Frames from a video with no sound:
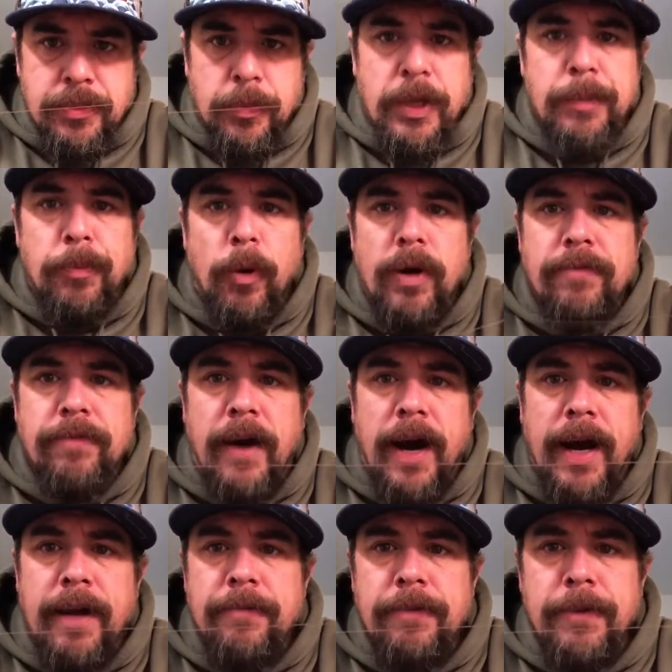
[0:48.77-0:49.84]

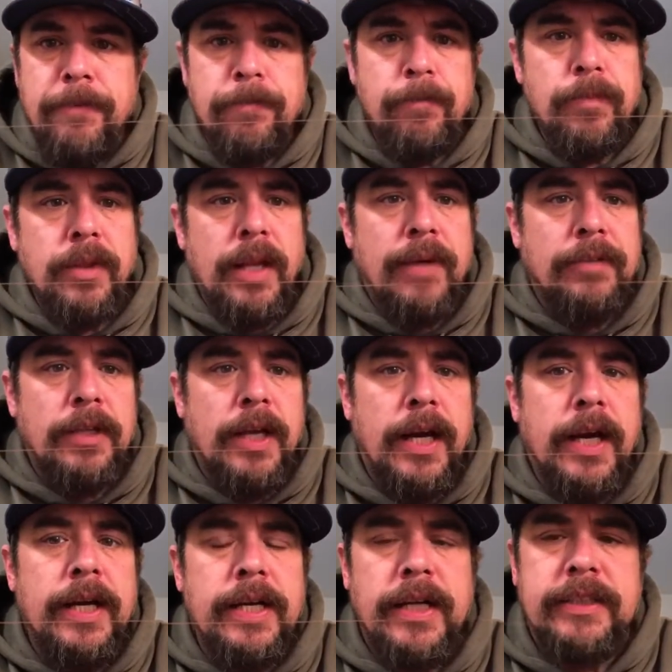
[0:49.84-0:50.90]
3.5 level line.